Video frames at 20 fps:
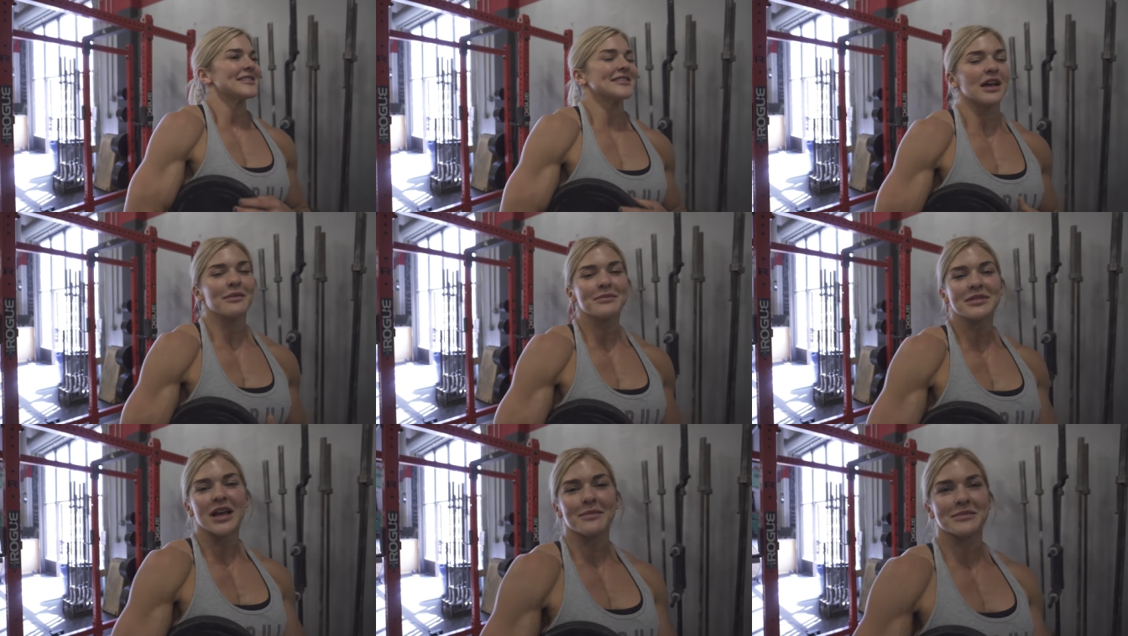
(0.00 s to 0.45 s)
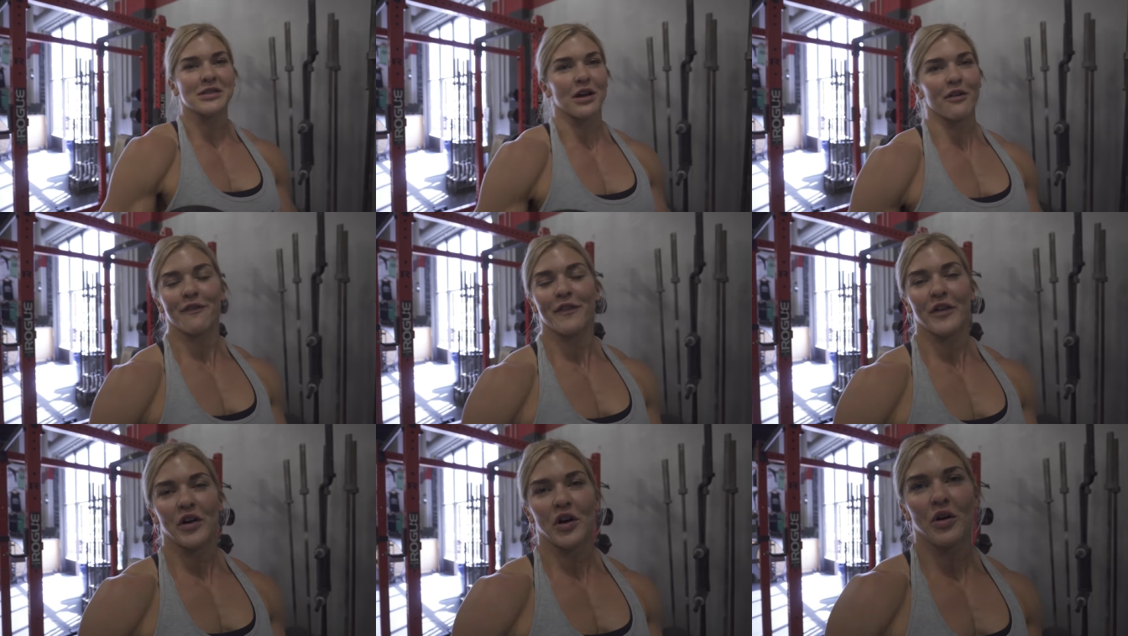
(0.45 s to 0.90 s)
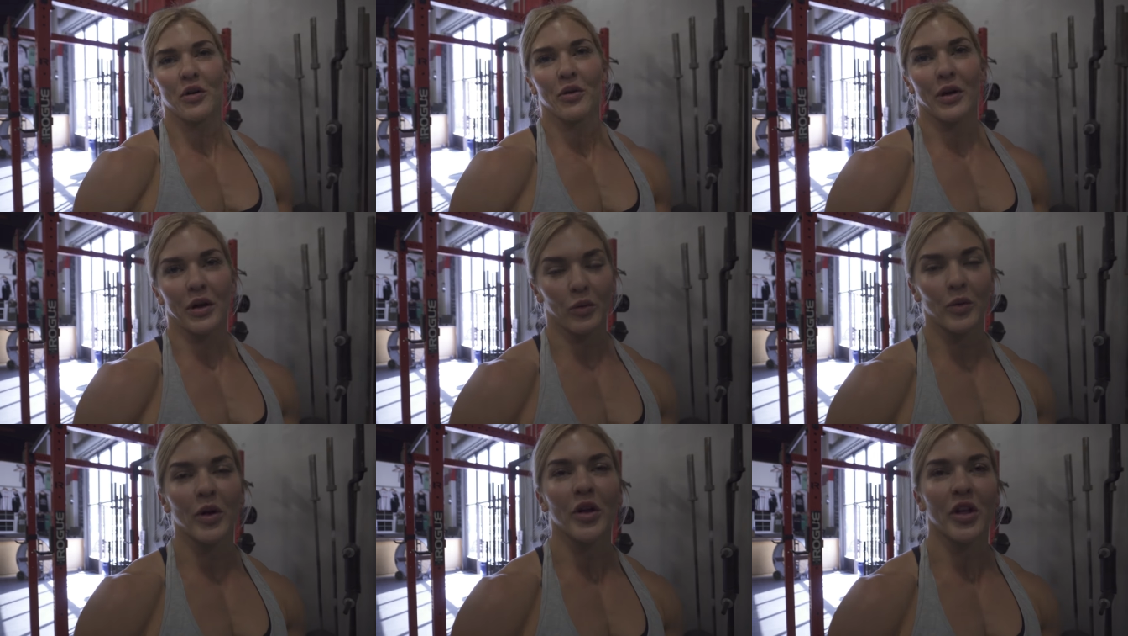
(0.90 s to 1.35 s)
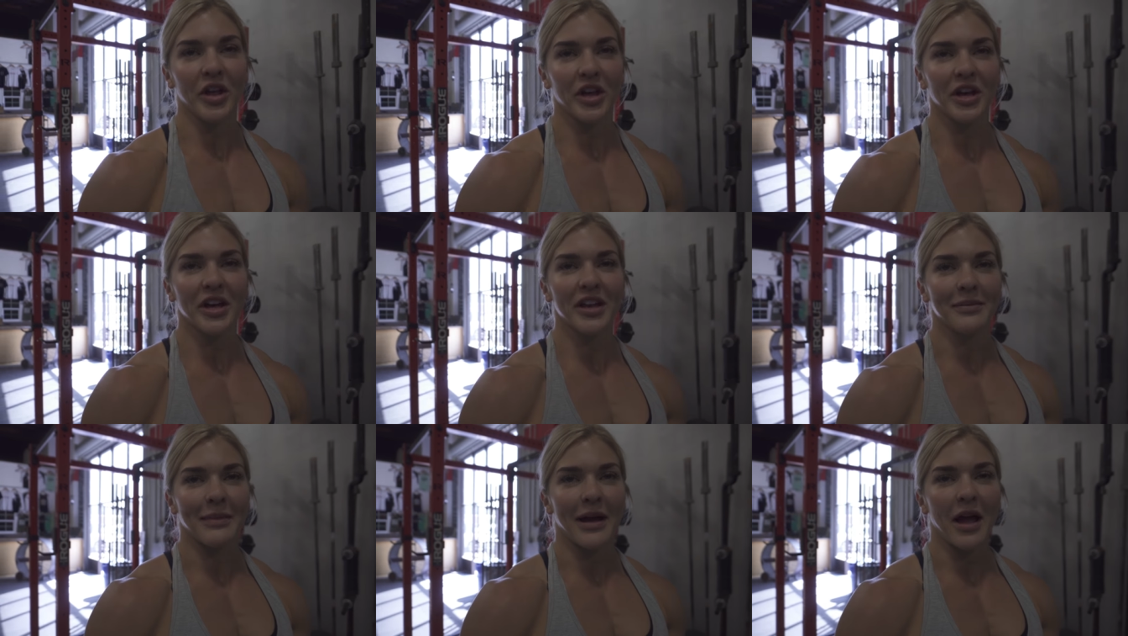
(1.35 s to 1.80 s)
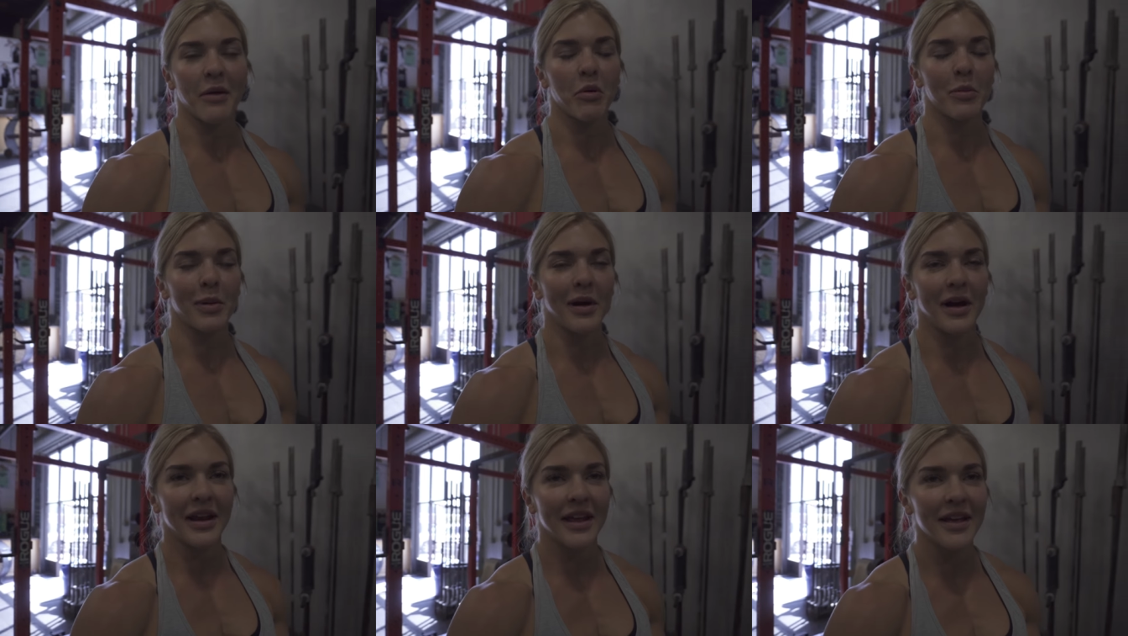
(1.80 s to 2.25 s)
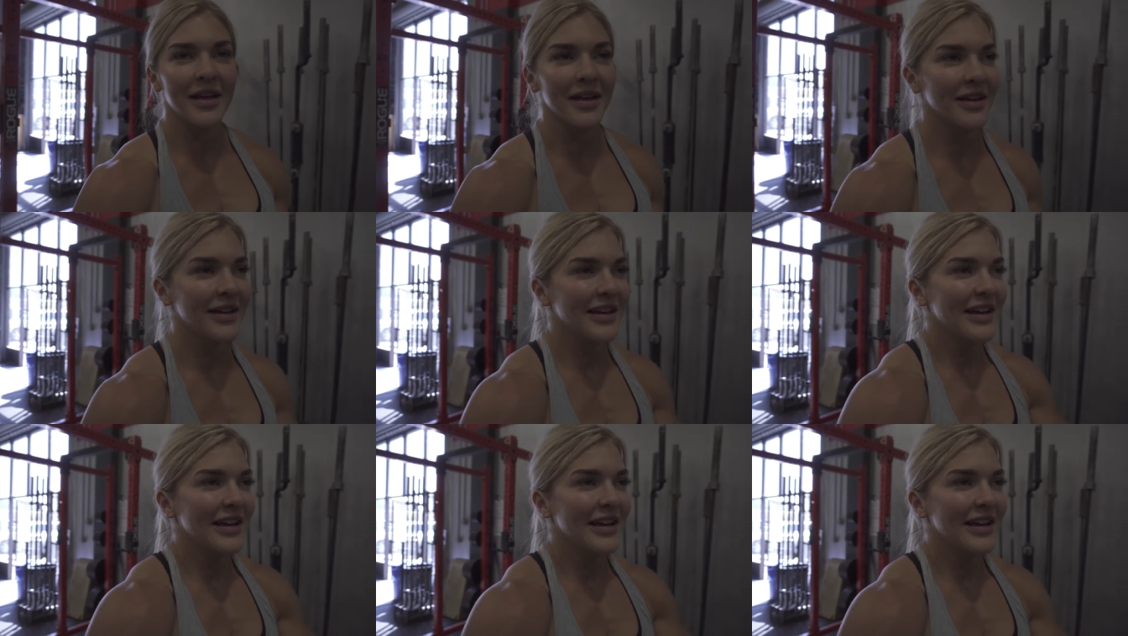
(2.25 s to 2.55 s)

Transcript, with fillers: Sometimes I'll feel like really good in my upper body,